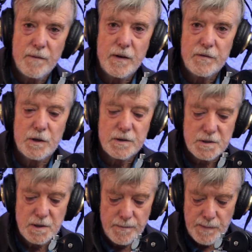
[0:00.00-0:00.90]
of
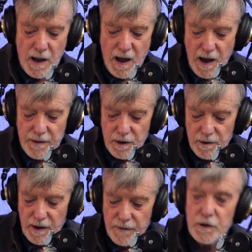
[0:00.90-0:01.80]
evidence.
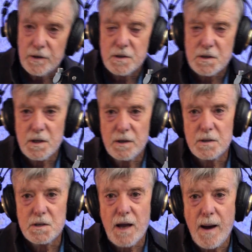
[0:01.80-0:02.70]
Other evidence that
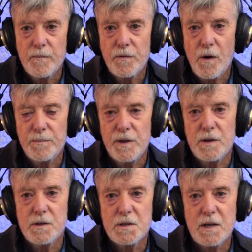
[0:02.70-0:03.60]
has come from
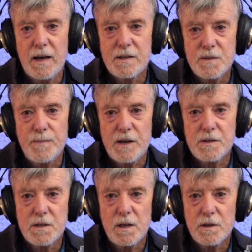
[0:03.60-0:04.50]
these
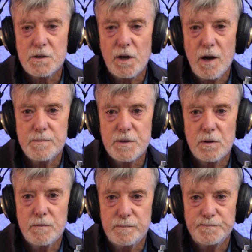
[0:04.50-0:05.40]
space
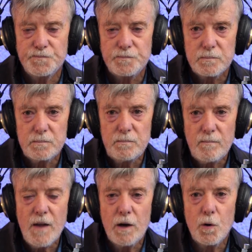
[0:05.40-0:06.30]
telescopes,
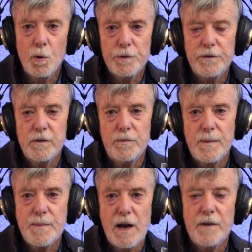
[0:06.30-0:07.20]
of course, is
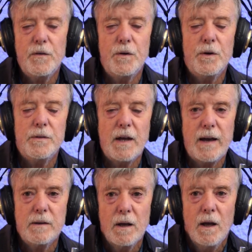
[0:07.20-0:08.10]
we may have heard
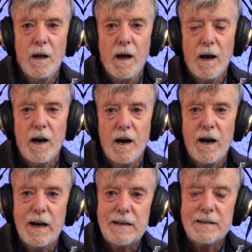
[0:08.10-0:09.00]
that
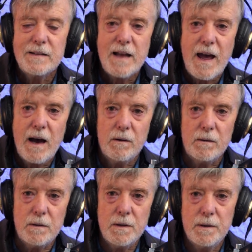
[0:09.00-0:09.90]

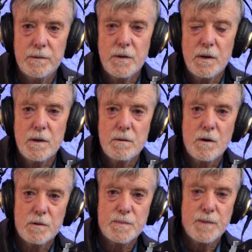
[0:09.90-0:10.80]
now the
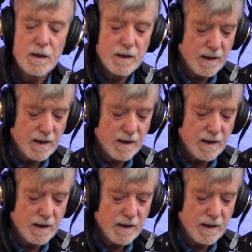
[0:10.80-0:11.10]
cosmic